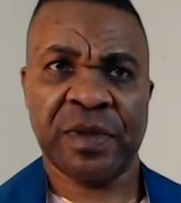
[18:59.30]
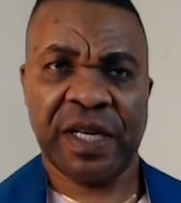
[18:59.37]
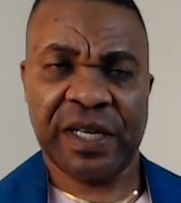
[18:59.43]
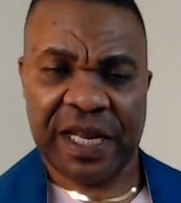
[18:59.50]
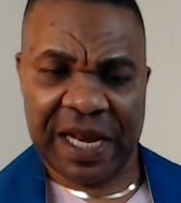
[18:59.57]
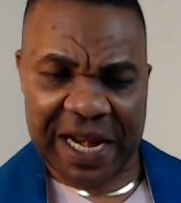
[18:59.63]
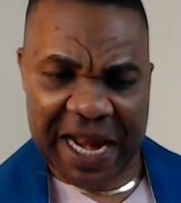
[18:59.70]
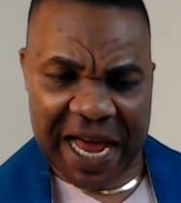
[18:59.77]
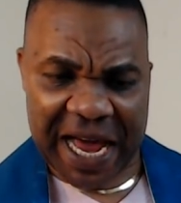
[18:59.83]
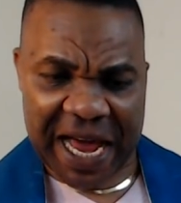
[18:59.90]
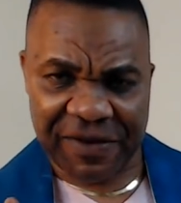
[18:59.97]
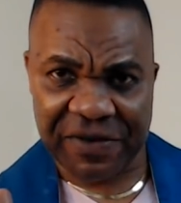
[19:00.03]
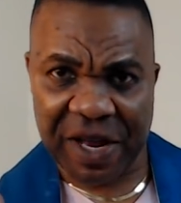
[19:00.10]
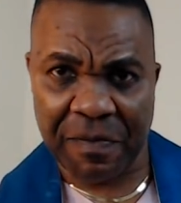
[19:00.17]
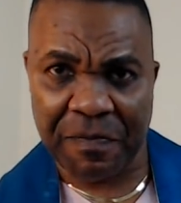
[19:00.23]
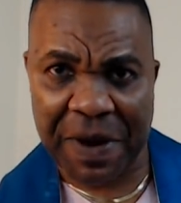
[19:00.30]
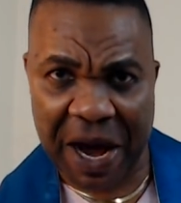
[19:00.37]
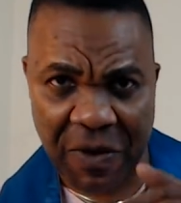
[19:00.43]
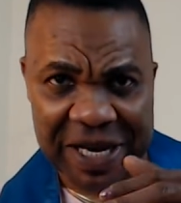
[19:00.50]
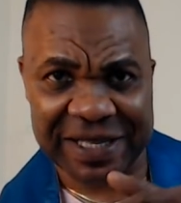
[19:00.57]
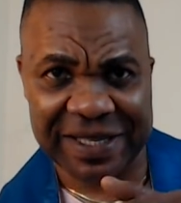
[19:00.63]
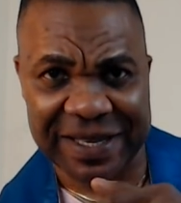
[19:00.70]
The life, the
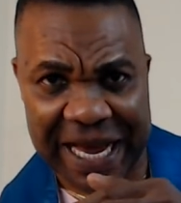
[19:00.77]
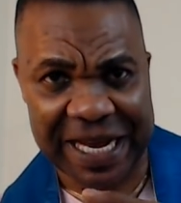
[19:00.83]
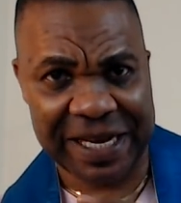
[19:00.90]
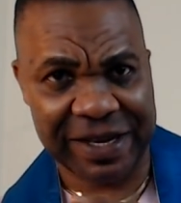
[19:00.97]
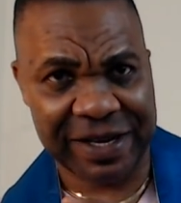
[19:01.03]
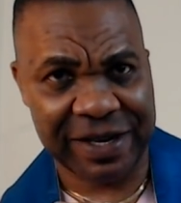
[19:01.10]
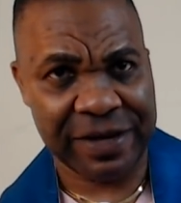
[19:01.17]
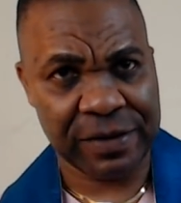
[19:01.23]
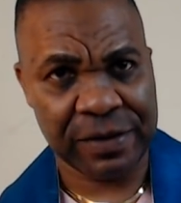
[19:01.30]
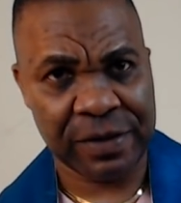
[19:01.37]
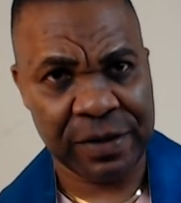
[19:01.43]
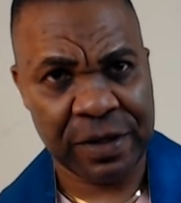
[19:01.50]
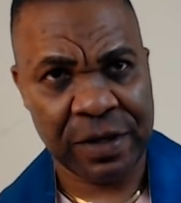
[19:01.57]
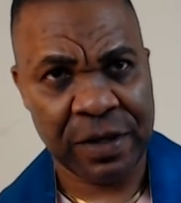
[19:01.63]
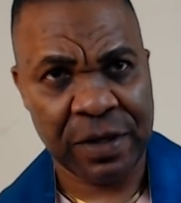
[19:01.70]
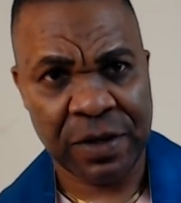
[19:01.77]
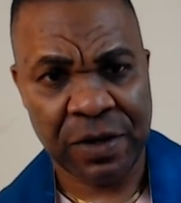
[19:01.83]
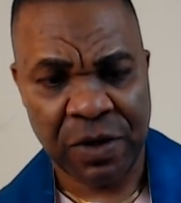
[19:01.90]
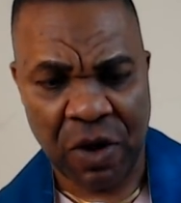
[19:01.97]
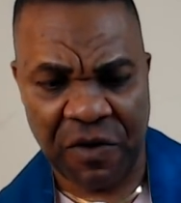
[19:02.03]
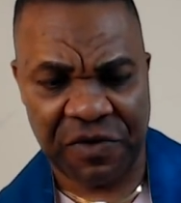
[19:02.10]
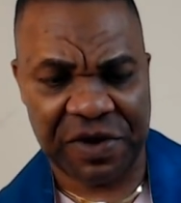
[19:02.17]
power side
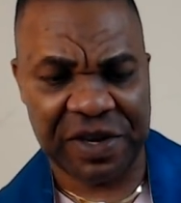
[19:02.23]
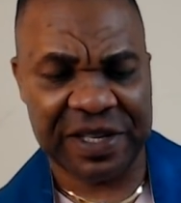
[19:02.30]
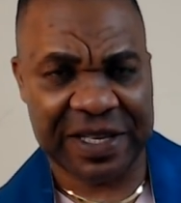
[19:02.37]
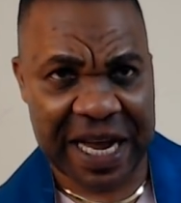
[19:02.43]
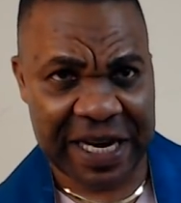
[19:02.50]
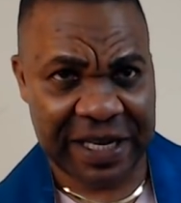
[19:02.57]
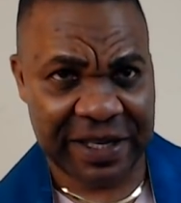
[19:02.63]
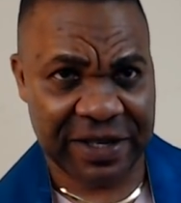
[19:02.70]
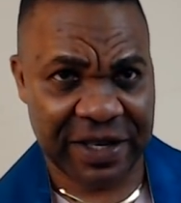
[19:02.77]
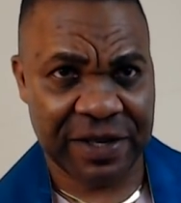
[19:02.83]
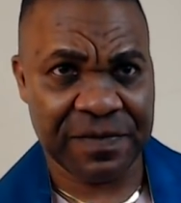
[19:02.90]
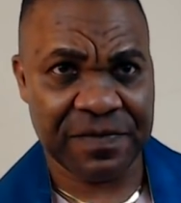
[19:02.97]
of Christianity,